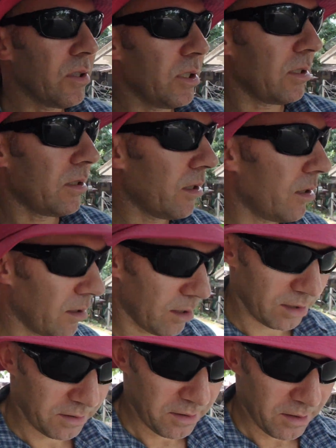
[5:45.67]
It's just
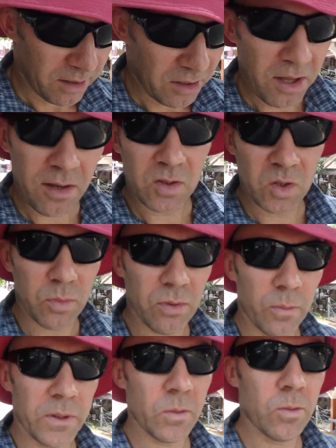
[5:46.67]

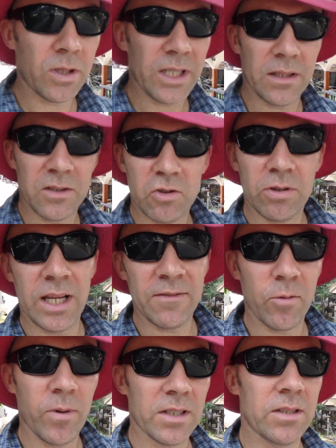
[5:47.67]
noticeable that when you walk down the street,
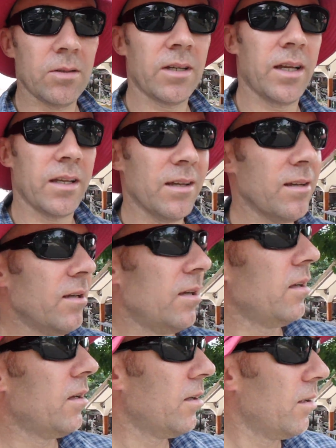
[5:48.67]
everyone's looking at you
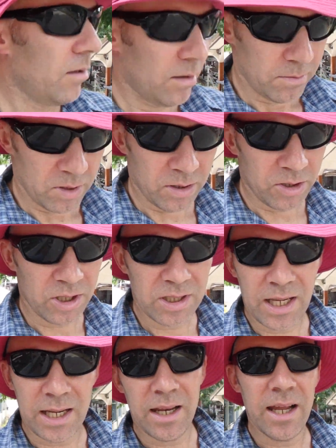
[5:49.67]
because you
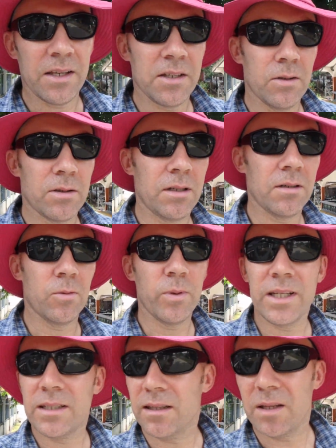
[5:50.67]
stand out and you look a little
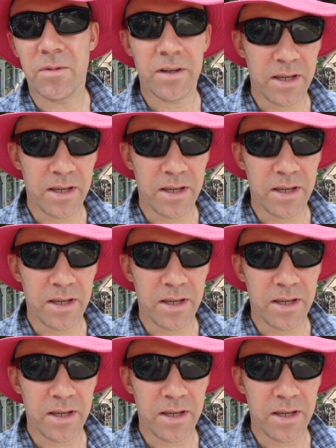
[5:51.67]
weird to them,